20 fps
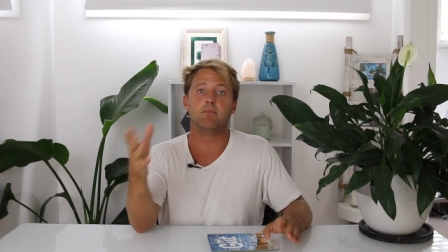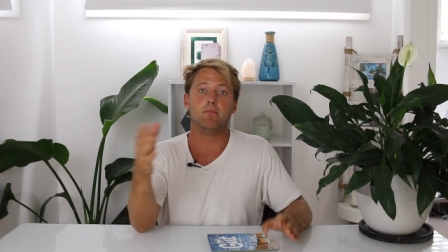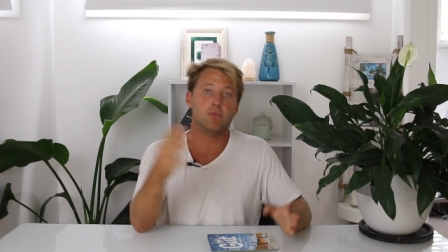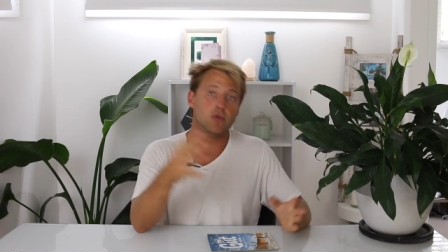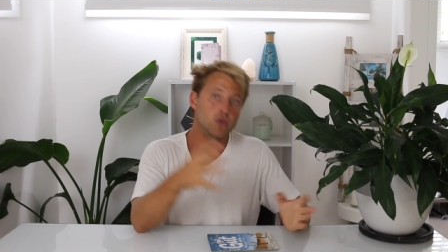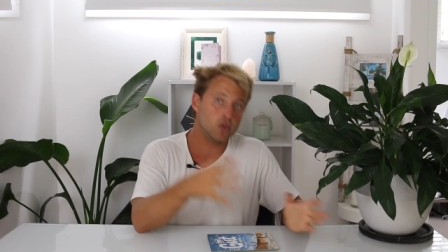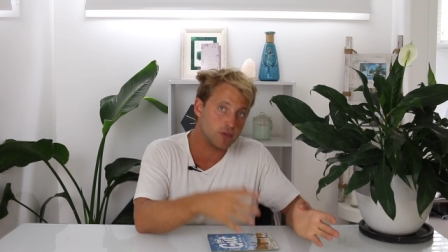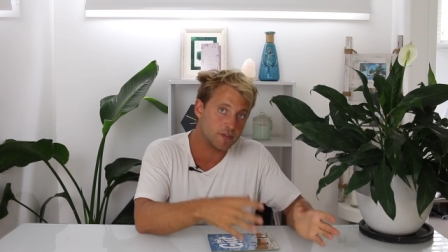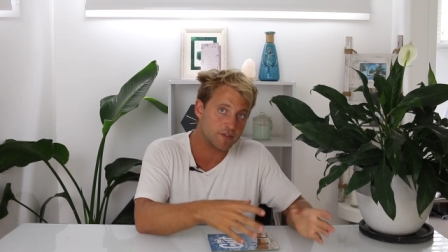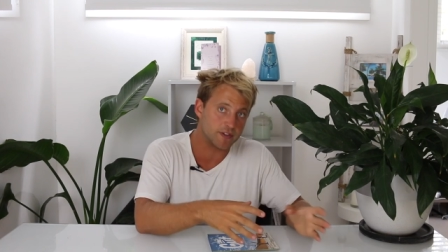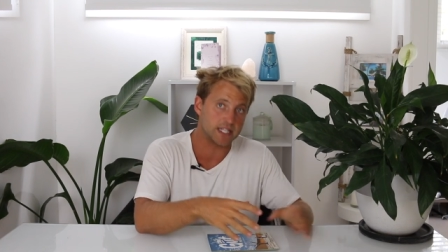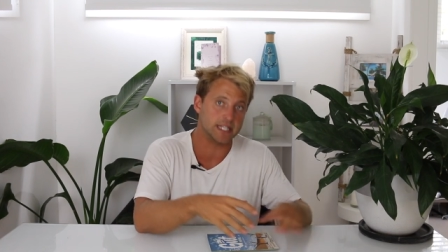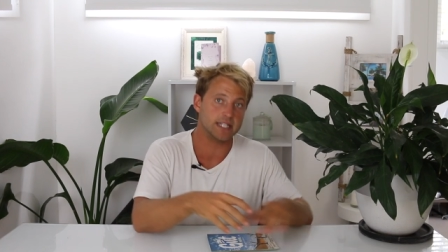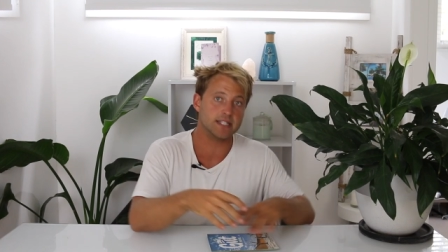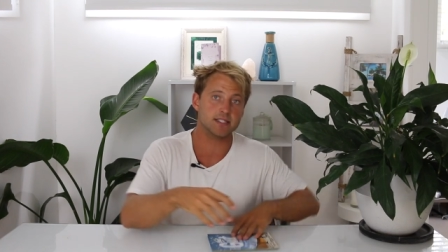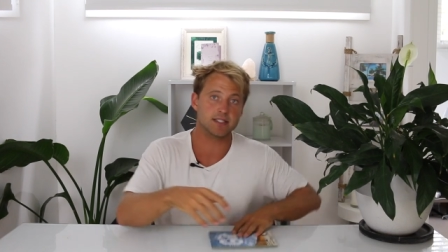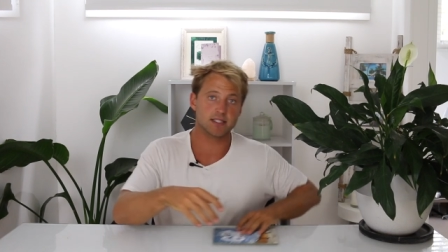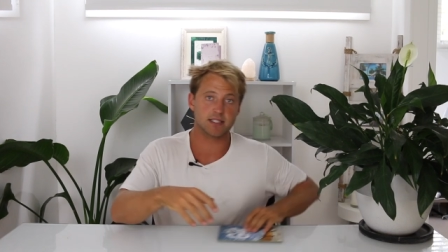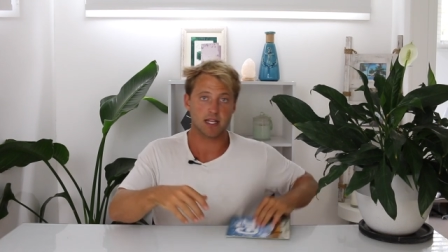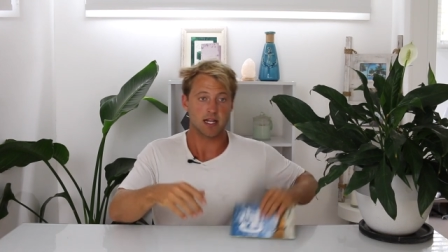
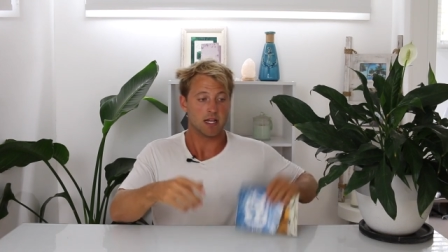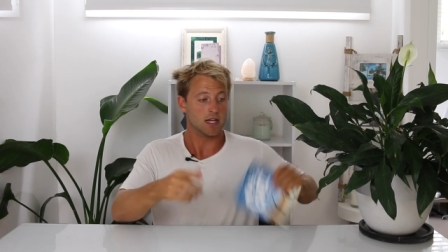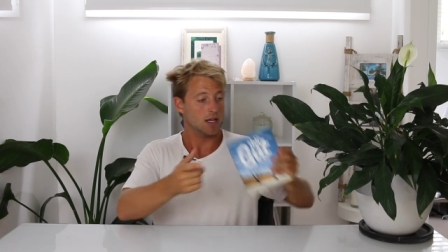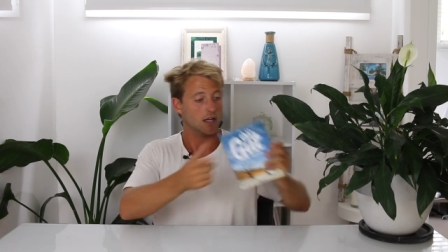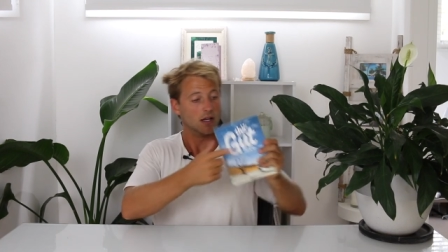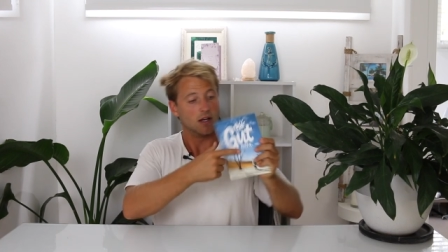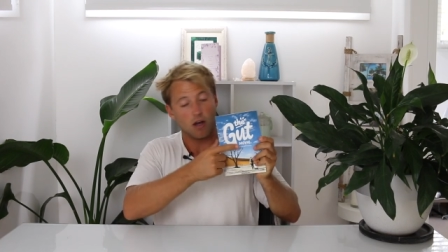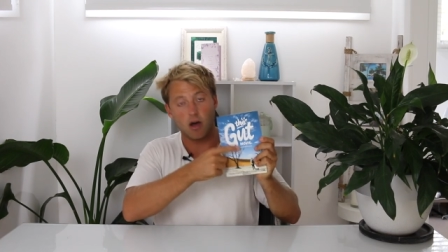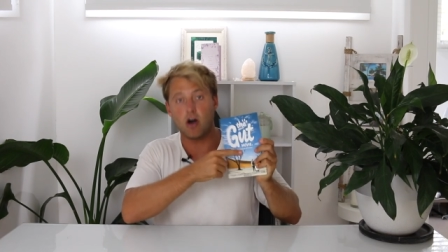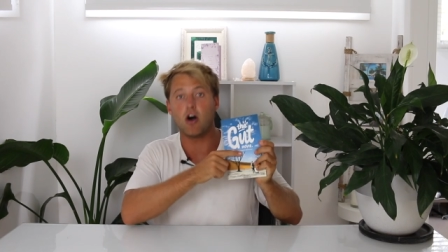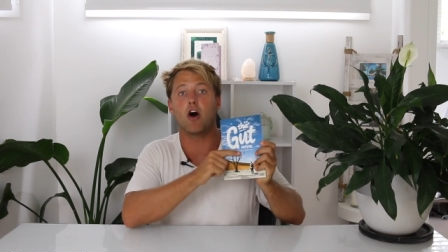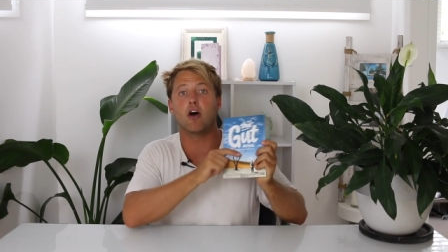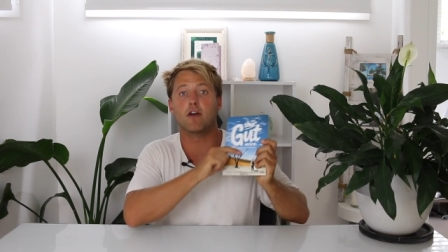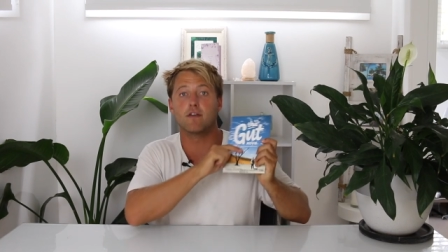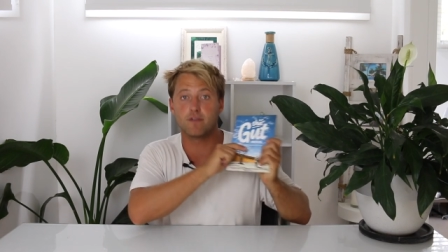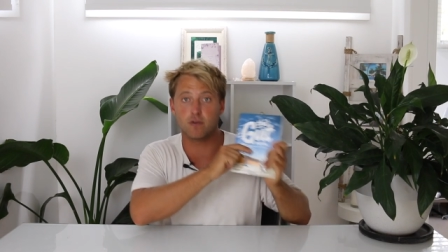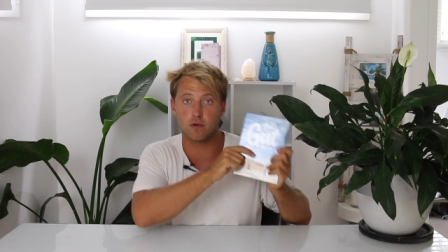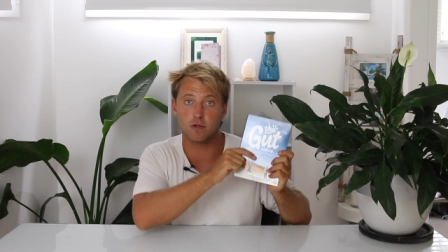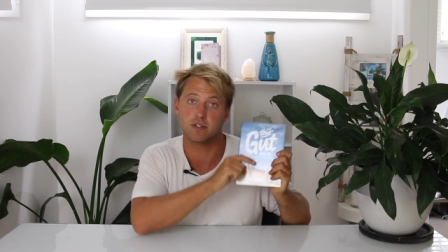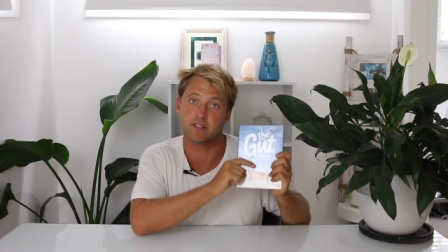Movie's
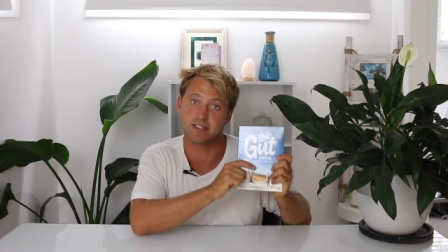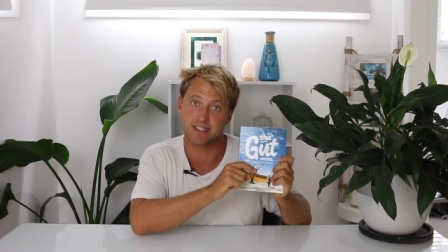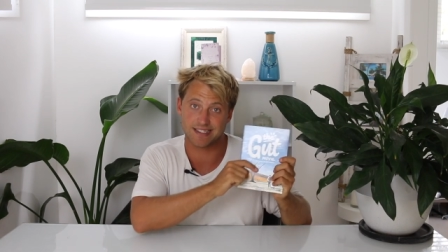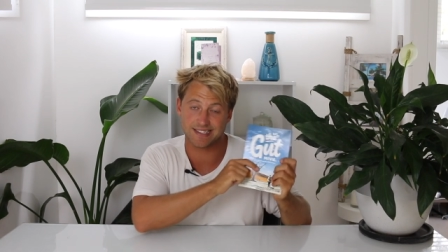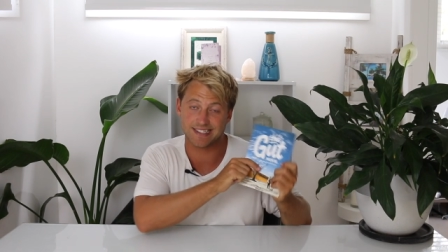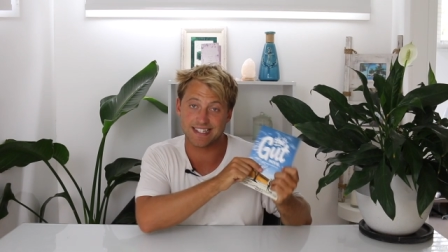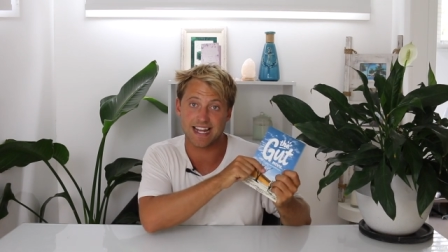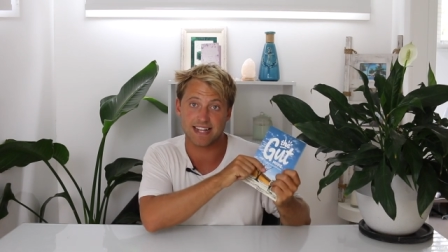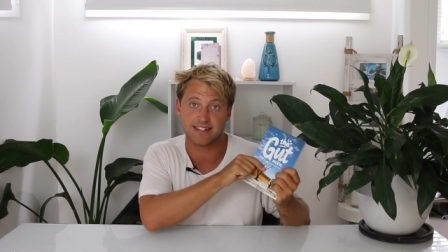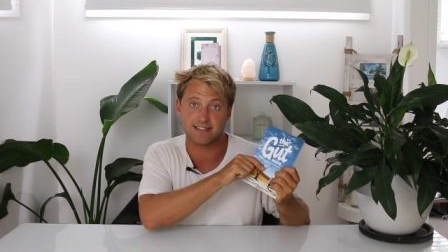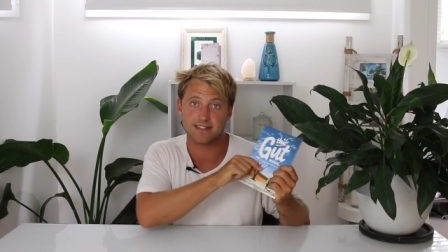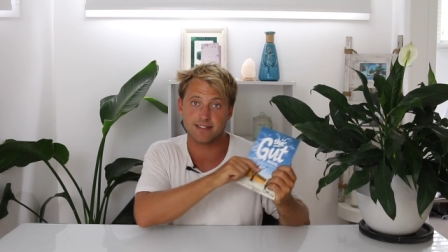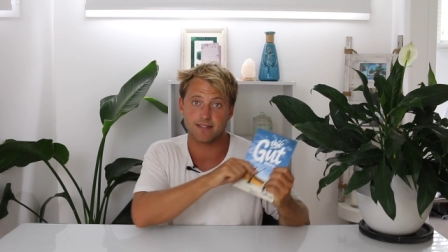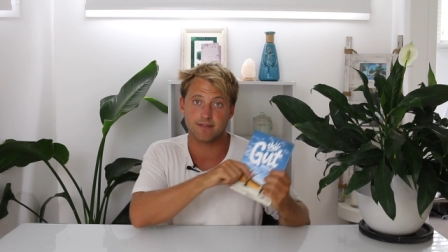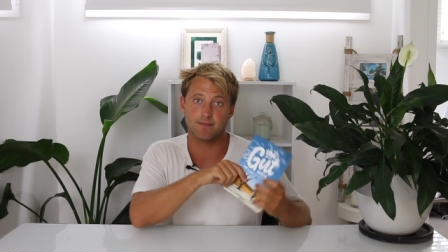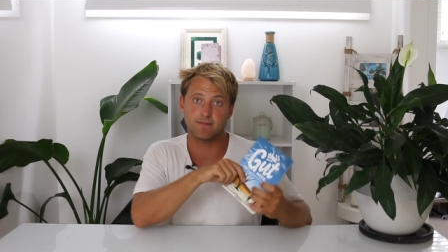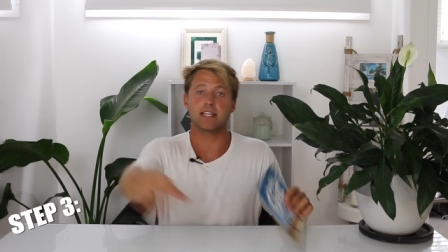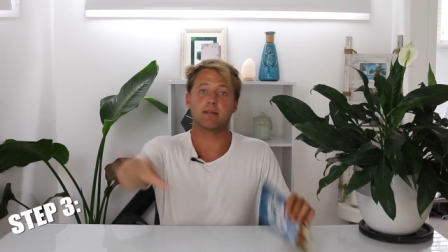overall success.